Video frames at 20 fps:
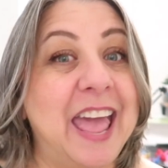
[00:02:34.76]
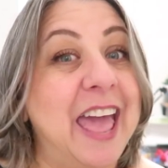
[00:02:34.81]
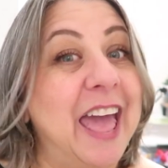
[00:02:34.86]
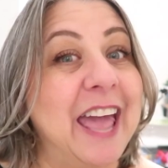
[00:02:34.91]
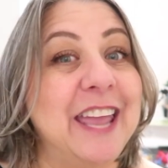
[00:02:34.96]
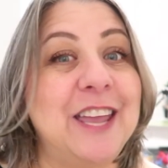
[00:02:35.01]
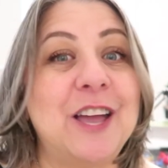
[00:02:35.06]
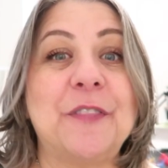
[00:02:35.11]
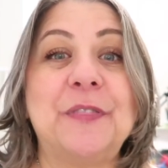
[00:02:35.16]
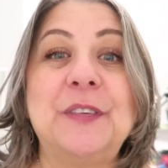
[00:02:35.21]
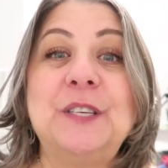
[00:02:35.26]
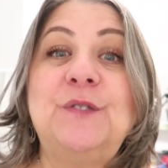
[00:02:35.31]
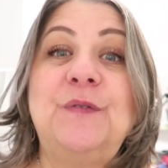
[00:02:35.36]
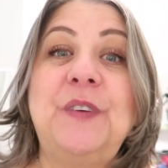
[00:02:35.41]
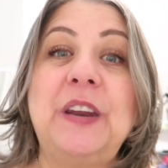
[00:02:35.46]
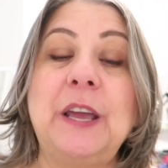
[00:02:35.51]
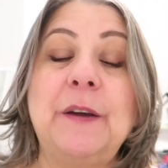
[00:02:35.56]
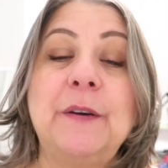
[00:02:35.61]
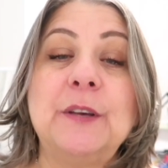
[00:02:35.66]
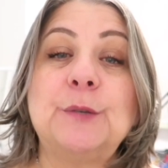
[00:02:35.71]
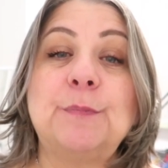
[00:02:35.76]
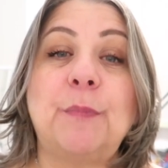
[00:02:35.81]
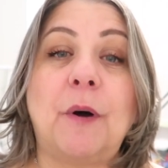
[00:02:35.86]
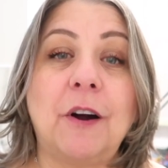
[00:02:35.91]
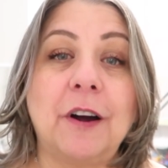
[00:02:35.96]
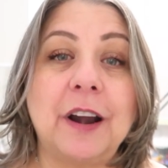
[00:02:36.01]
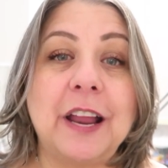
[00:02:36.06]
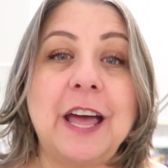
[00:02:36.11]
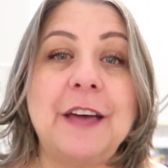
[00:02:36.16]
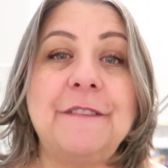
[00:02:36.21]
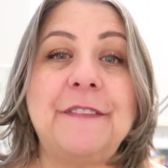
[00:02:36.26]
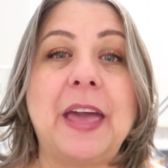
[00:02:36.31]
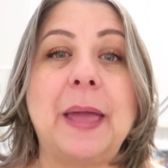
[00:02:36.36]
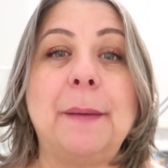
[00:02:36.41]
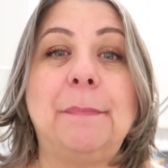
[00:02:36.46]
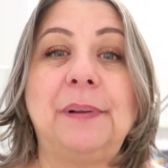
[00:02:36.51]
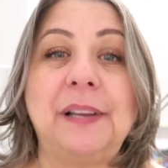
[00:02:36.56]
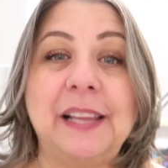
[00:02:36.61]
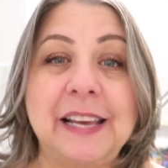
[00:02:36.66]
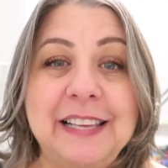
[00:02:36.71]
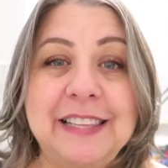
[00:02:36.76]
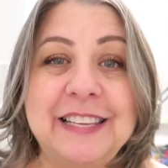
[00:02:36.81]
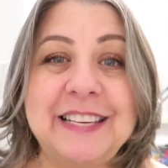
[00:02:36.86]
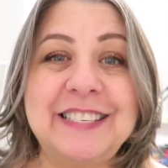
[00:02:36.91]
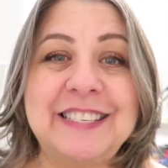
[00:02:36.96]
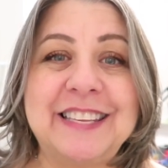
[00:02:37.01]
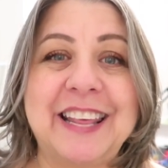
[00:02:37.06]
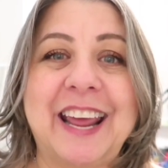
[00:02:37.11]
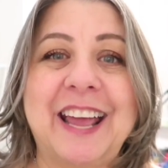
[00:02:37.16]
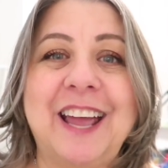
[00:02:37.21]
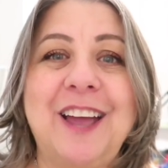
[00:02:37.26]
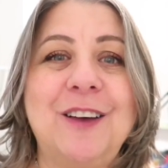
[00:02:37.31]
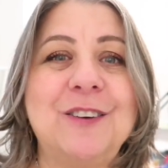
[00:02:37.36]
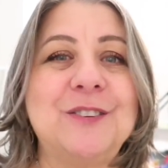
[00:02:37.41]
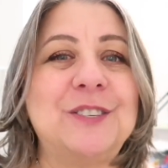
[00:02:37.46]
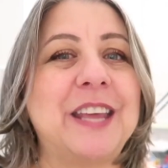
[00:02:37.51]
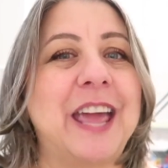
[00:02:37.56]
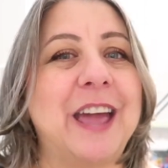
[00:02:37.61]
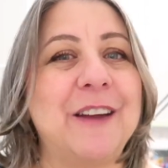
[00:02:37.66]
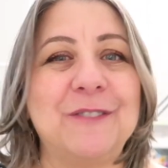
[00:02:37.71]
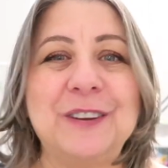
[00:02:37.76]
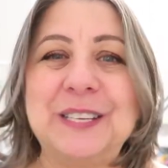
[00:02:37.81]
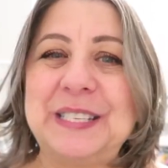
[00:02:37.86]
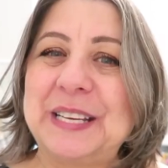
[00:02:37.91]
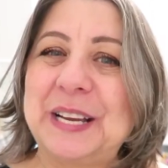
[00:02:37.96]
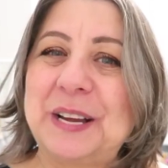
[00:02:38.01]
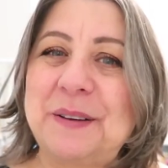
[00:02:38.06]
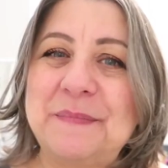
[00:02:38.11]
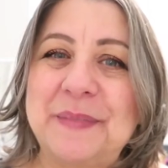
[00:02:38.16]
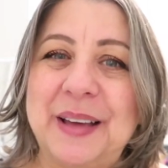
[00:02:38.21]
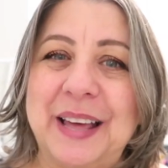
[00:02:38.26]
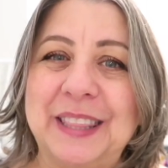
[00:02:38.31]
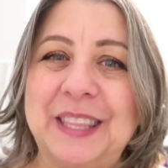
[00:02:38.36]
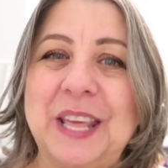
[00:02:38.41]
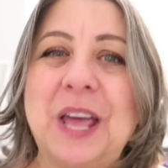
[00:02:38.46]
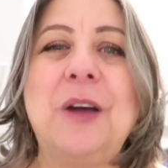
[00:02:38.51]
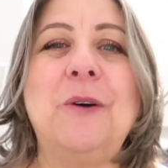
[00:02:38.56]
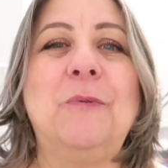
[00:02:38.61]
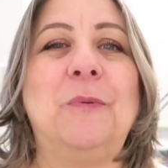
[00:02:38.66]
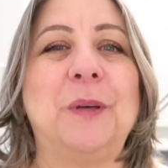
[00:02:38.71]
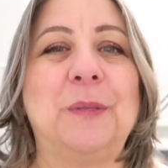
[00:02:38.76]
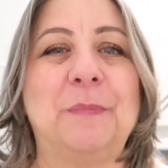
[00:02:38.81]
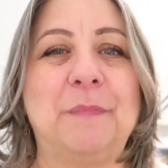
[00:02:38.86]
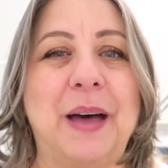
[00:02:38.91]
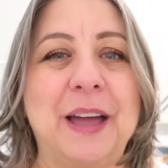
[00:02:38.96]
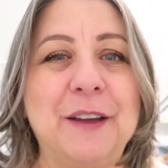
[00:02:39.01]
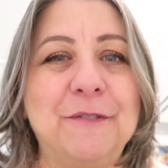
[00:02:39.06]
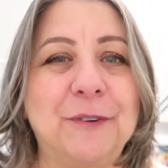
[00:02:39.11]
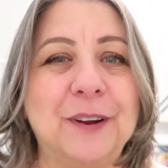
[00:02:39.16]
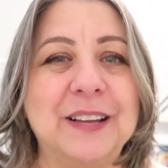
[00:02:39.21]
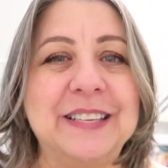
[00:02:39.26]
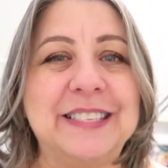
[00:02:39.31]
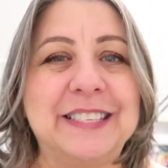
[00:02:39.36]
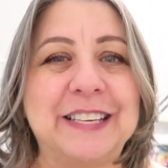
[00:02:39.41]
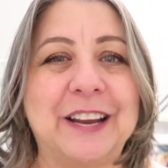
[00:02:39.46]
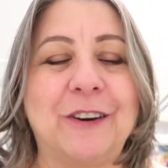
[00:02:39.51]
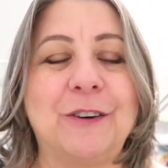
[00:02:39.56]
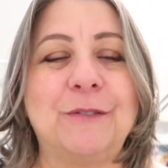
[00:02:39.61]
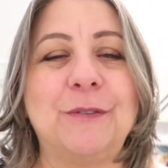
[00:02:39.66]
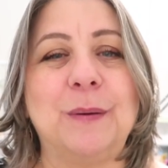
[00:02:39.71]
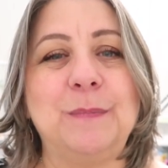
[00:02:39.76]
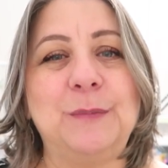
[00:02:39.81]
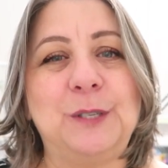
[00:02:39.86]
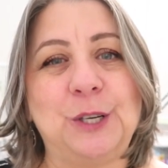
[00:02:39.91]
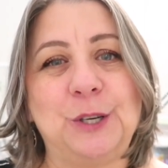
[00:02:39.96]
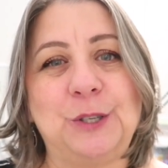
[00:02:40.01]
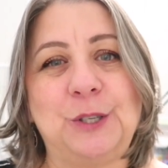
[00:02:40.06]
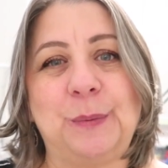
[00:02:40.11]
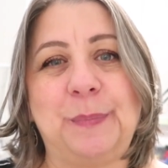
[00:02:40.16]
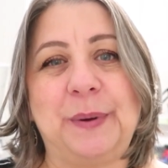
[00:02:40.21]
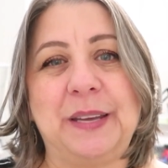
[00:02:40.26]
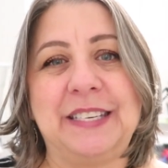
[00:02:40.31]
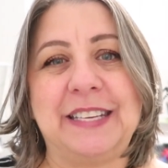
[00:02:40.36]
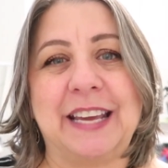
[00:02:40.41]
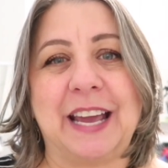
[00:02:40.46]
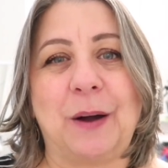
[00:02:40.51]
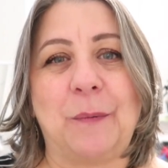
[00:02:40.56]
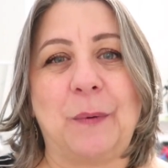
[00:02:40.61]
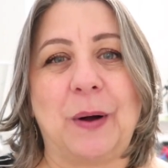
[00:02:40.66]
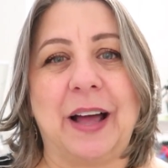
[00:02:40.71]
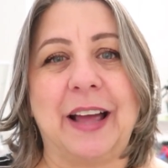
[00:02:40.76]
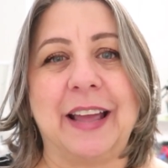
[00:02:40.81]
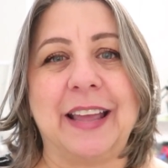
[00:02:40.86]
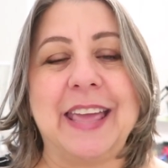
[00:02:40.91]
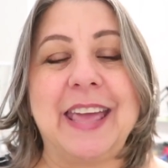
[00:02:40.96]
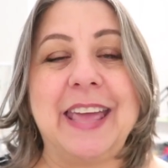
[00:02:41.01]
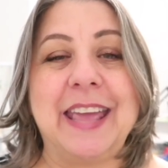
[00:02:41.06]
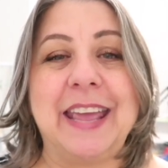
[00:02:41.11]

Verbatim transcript: Hey y'all, this video is part of a playlist that I host every single month with my friend Sarah from Jujube DIY.